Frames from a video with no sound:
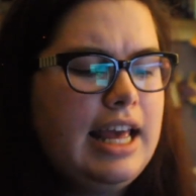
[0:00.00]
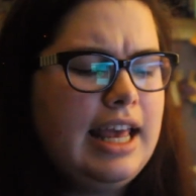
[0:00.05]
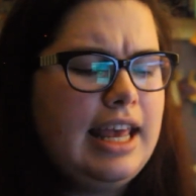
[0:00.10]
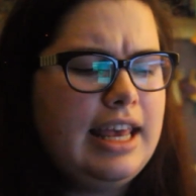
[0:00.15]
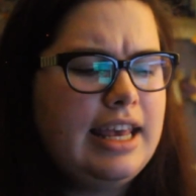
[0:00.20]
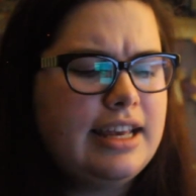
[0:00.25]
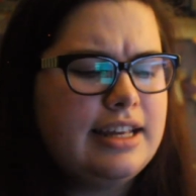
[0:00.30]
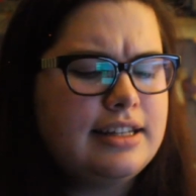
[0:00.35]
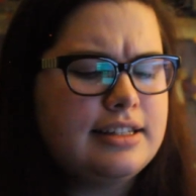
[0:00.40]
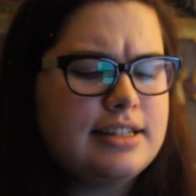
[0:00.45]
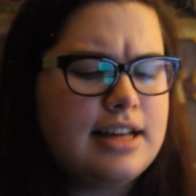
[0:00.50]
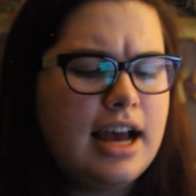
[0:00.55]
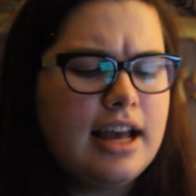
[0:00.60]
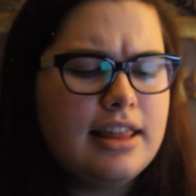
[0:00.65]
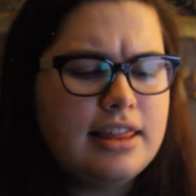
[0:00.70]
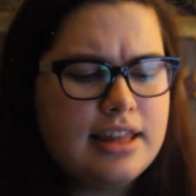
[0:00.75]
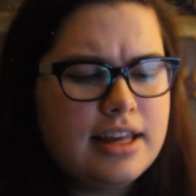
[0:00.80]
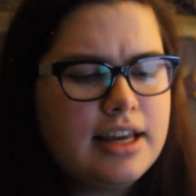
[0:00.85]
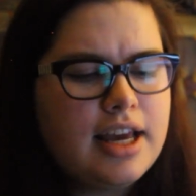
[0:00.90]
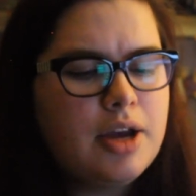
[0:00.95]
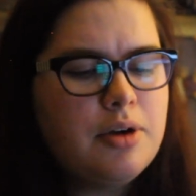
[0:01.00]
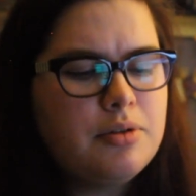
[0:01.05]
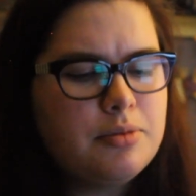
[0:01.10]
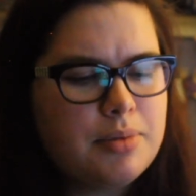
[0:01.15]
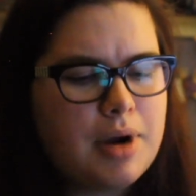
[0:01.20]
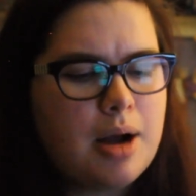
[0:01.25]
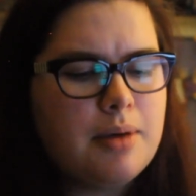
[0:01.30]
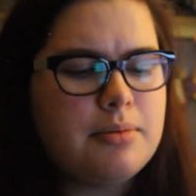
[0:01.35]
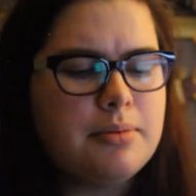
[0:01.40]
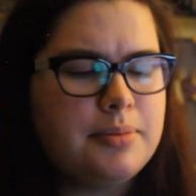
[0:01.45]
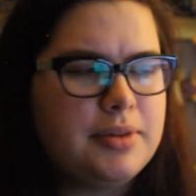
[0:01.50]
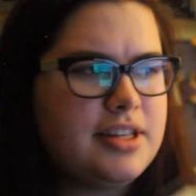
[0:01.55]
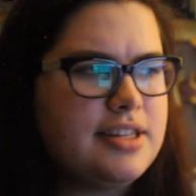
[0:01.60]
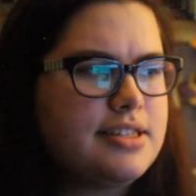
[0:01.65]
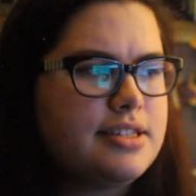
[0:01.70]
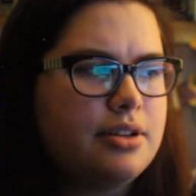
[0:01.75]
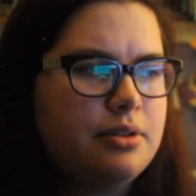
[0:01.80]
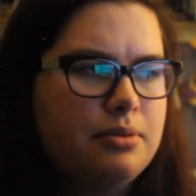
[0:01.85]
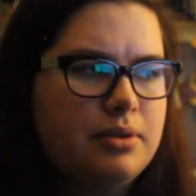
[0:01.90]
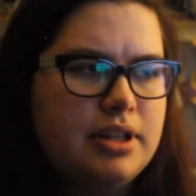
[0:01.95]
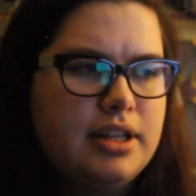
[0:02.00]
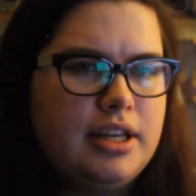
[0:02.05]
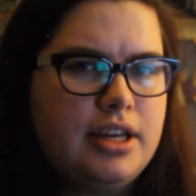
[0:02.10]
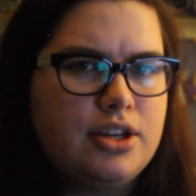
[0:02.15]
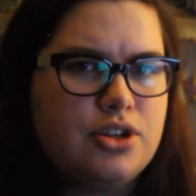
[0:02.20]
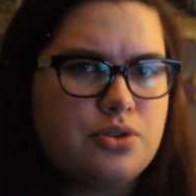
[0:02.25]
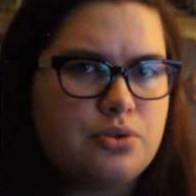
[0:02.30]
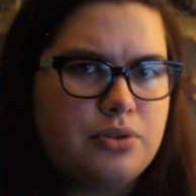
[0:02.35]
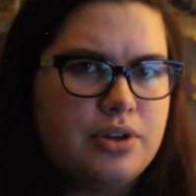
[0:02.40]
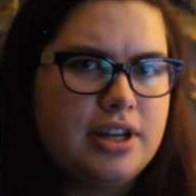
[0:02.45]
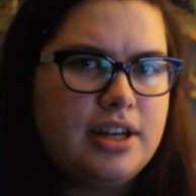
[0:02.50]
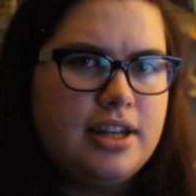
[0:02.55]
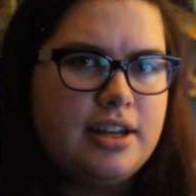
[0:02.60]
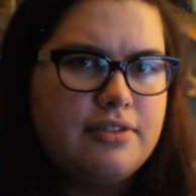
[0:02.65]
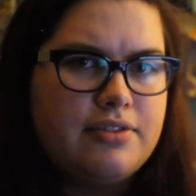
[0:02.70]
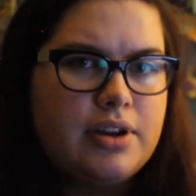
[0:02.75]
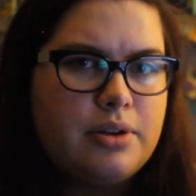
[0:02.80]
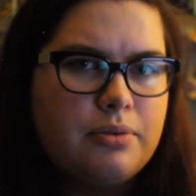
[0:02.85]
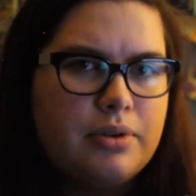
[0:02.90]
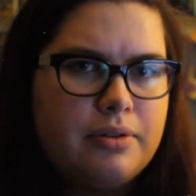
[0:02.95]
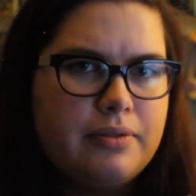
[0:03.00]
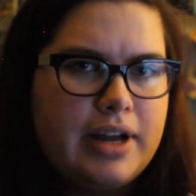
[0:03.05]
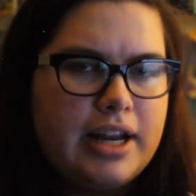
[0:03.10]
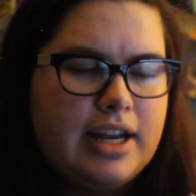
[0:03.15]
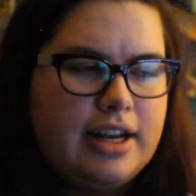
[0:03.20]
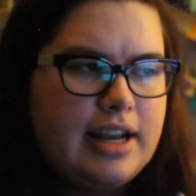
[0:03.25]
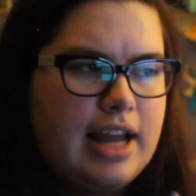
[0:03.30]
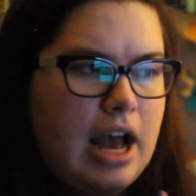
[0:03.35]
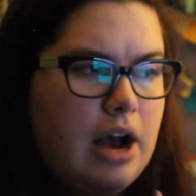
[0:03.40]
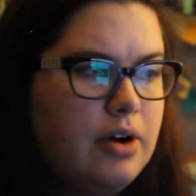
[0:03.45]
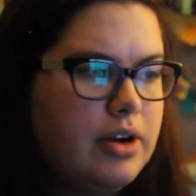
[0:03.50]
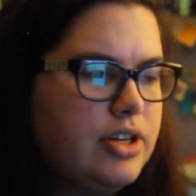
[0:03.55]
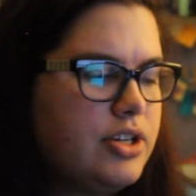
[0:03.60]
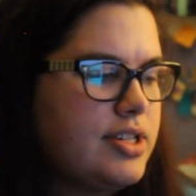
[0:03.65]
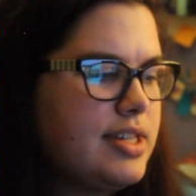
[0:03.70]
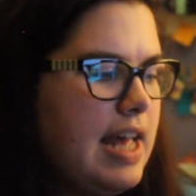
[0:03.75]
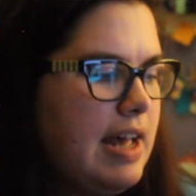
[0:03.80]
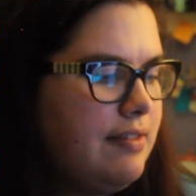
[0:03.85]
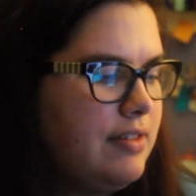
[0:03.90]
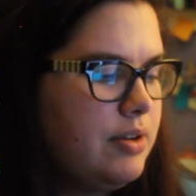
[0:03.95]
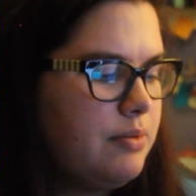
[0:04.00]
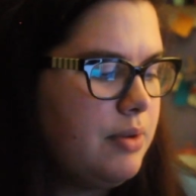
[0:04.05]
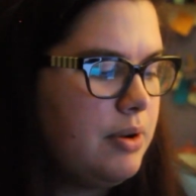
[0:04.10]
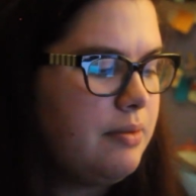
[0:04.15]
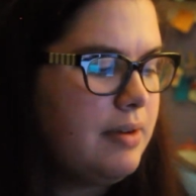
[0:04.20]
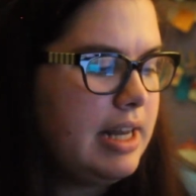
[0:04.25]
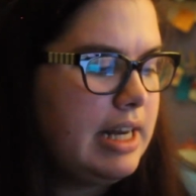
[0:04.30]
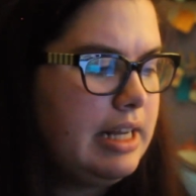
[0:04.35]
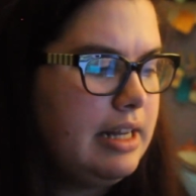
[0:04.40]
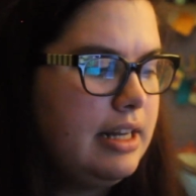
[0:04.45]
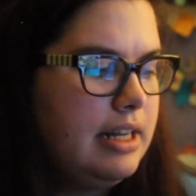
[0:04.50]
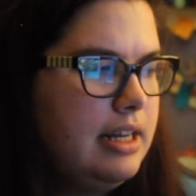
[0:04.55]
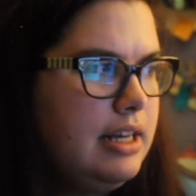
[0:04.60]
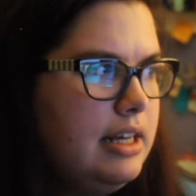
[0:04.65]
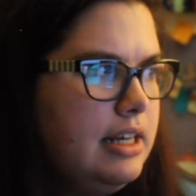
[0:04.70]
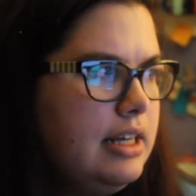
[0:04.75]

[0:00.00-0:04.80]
and I think I would probably still really enjoy it if I reread it now. I just haven't reread it.